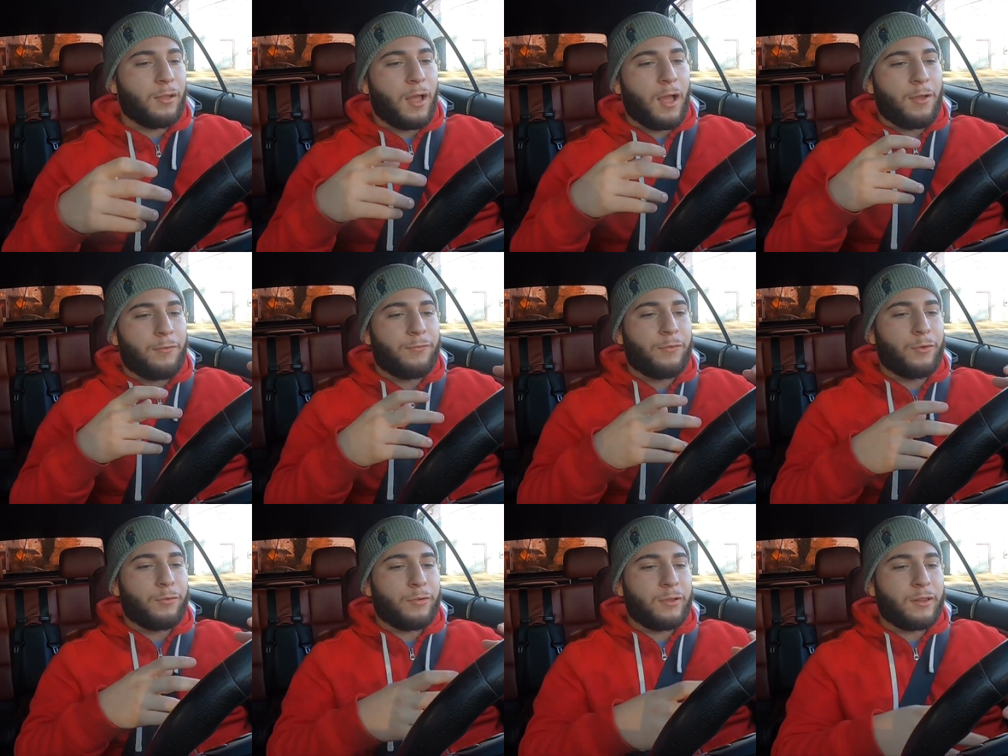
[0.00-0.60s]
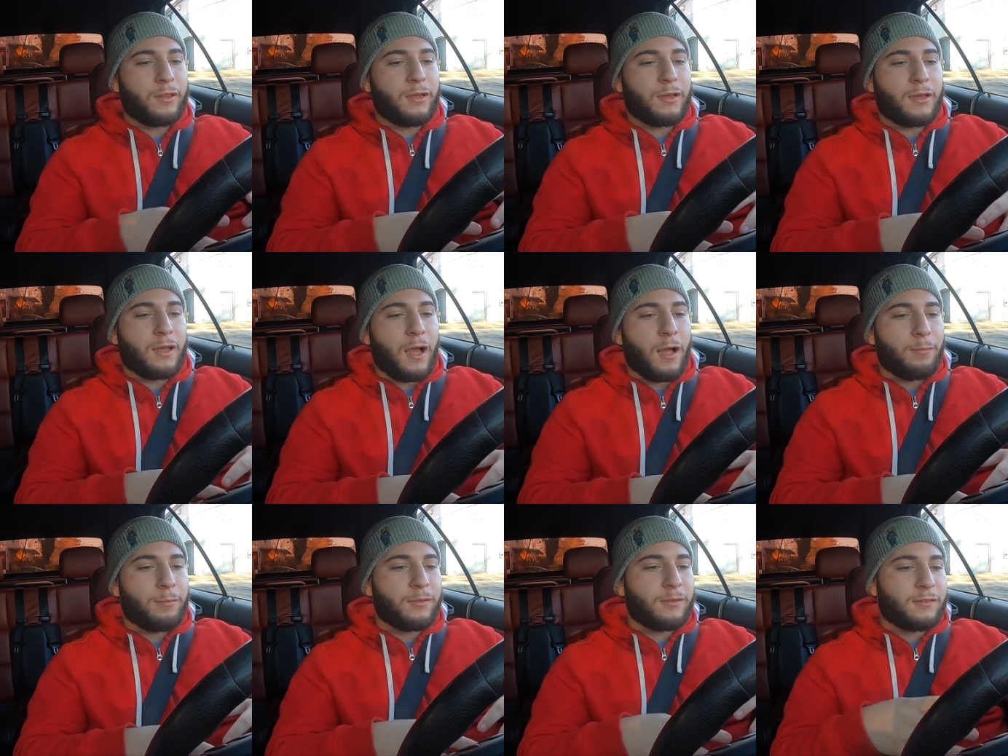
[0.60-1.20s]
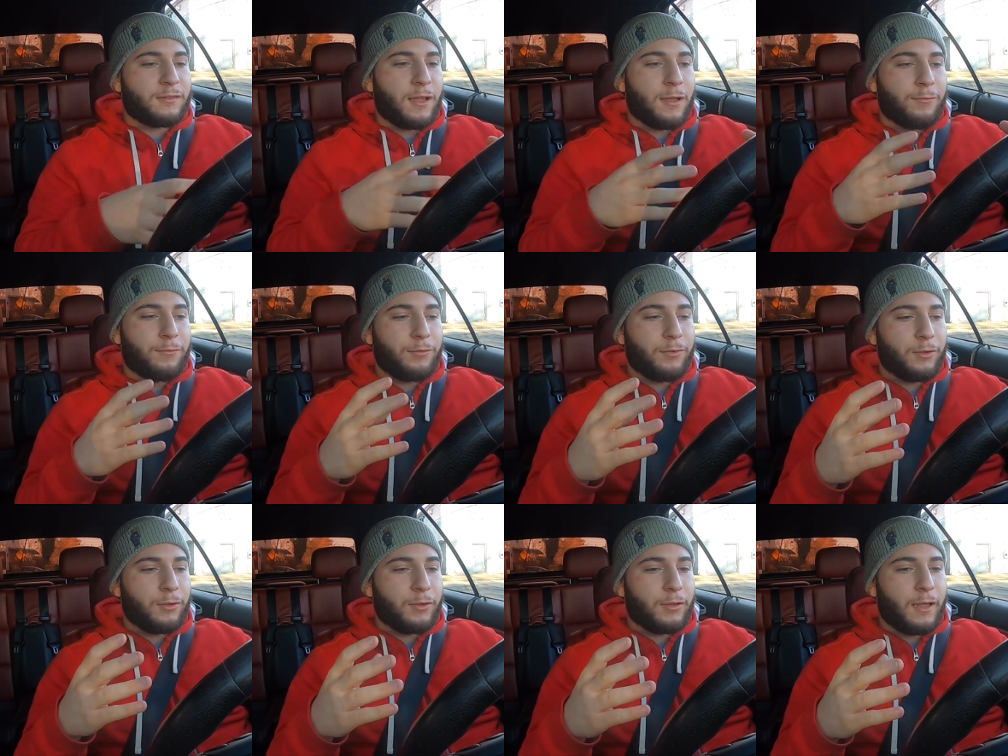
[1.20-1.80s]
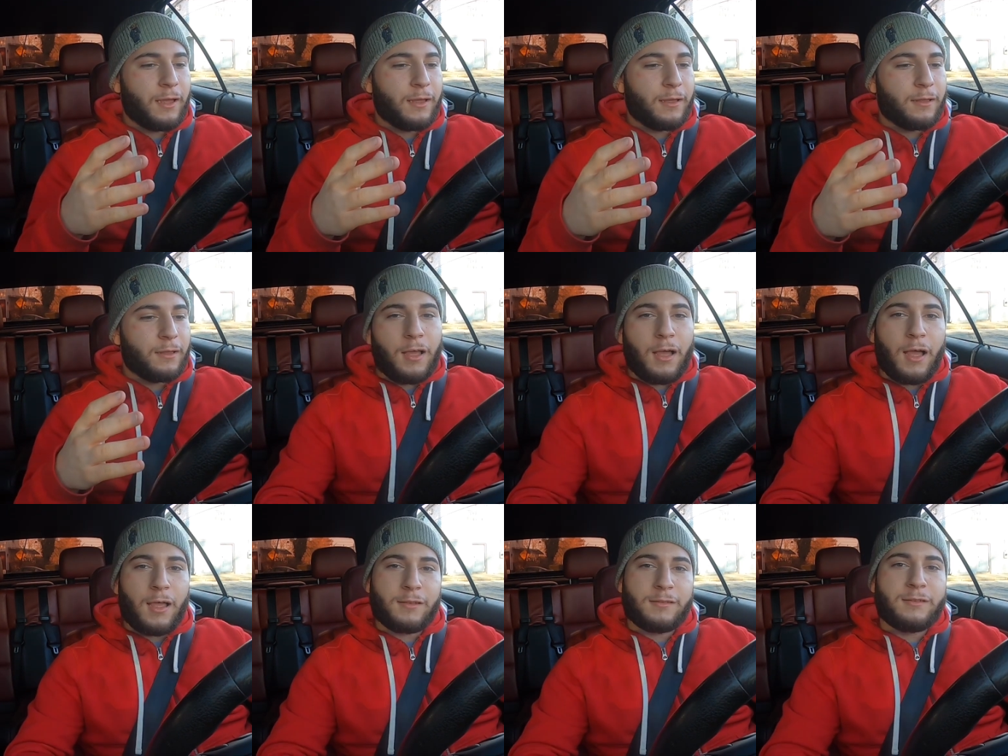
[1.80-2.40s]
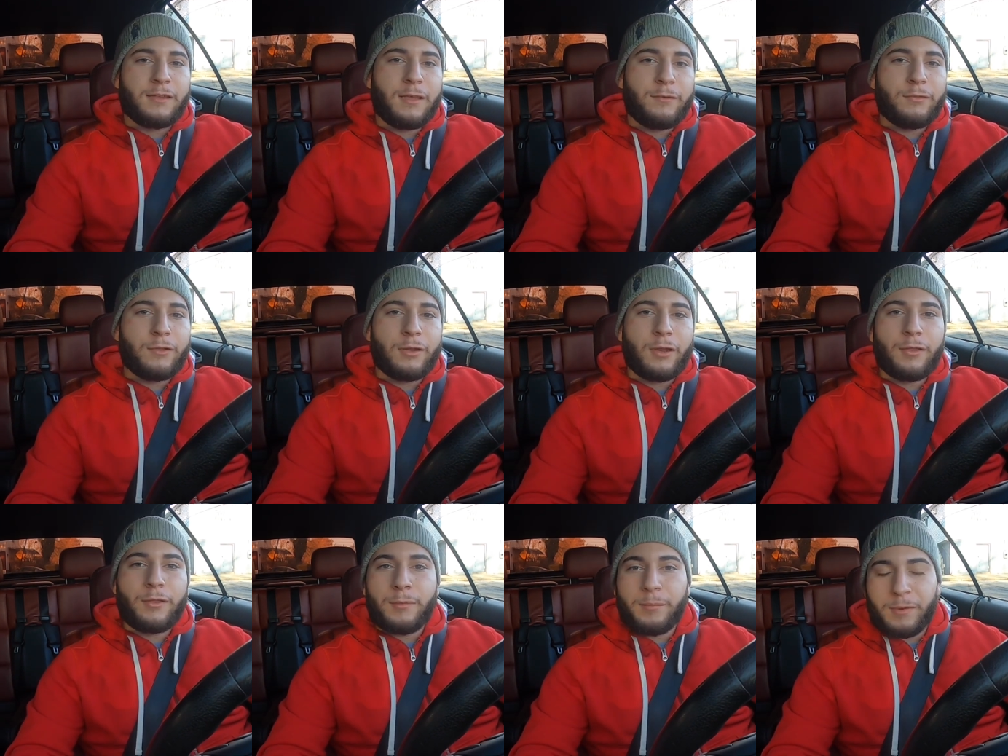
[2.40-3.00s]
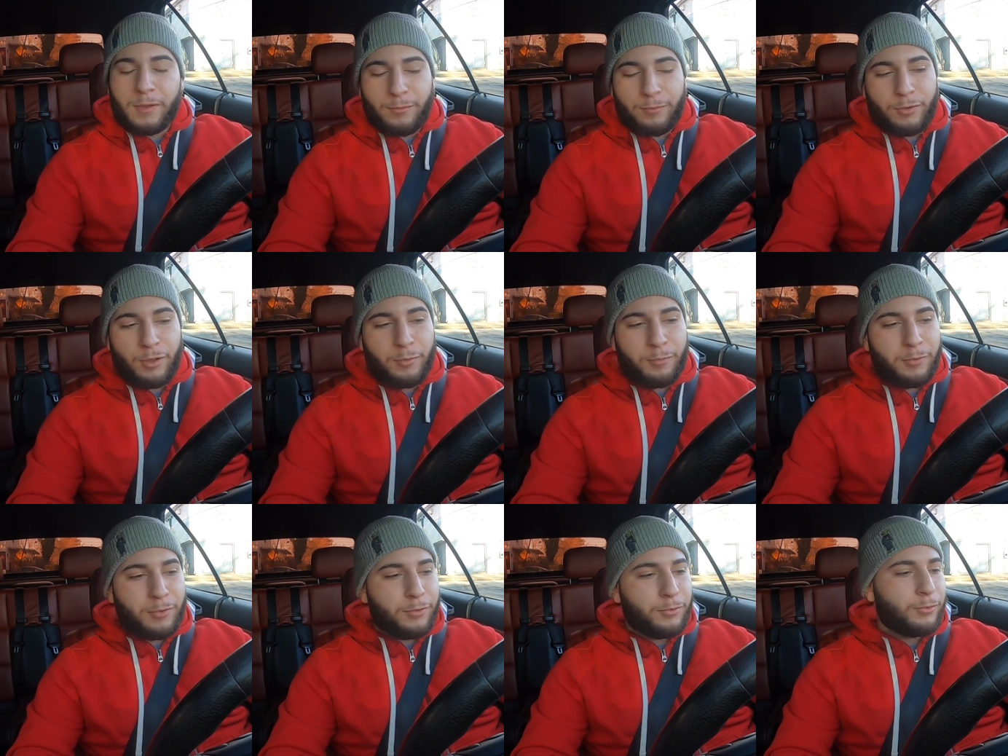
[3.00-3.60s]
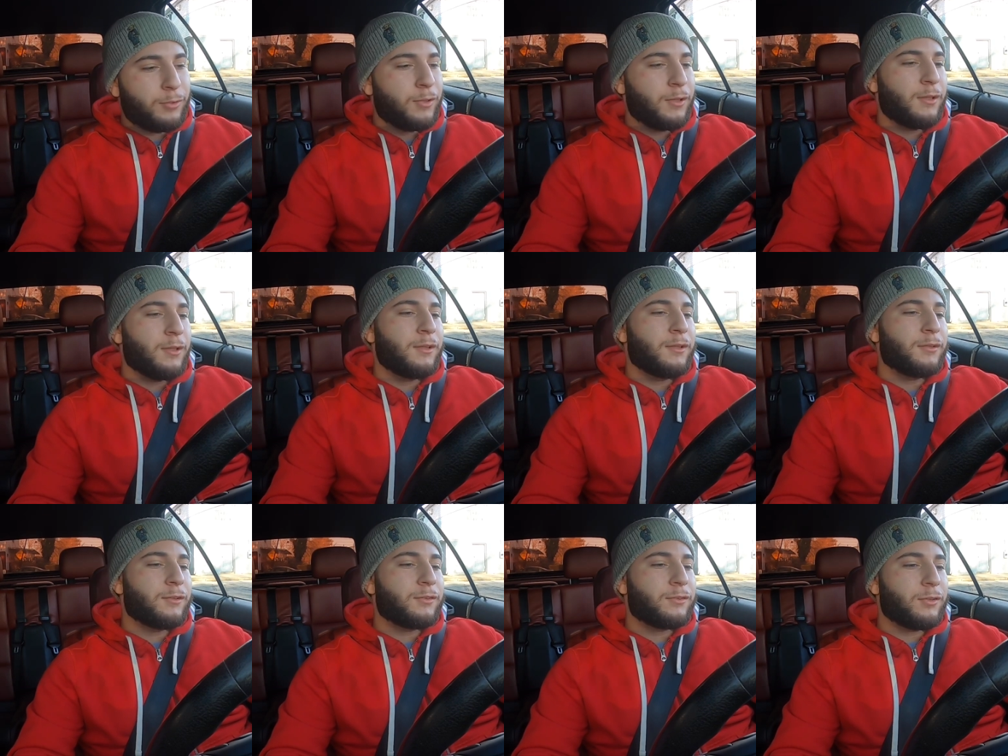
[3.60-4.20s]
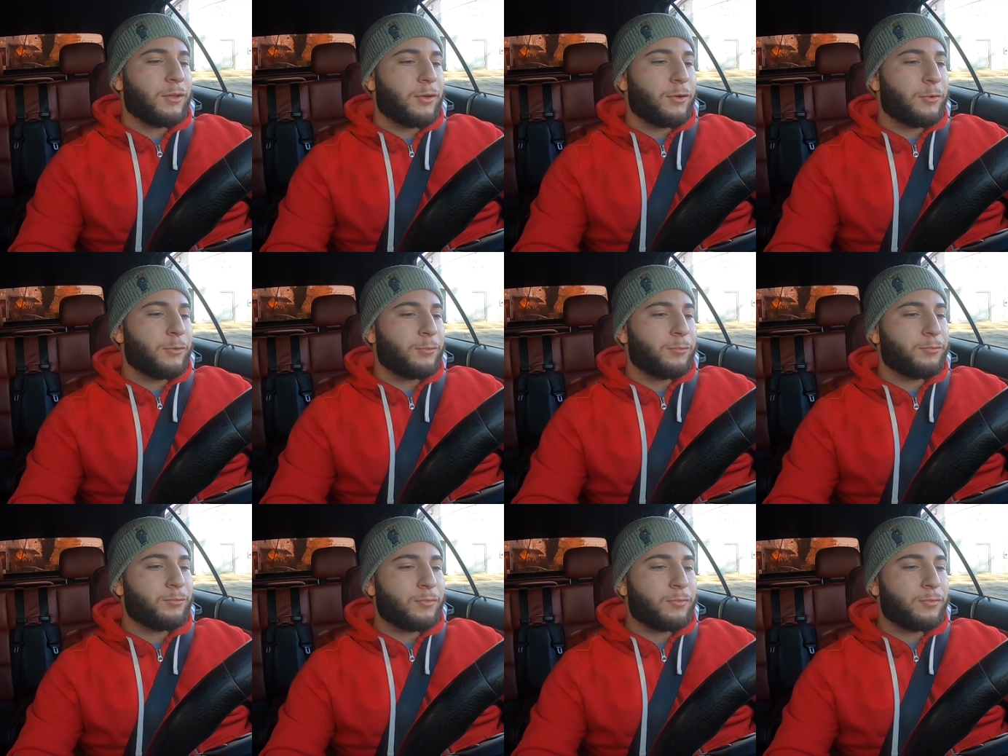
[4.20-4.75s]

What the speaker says: I feel really accomplished. I feel like I saved another BMW. So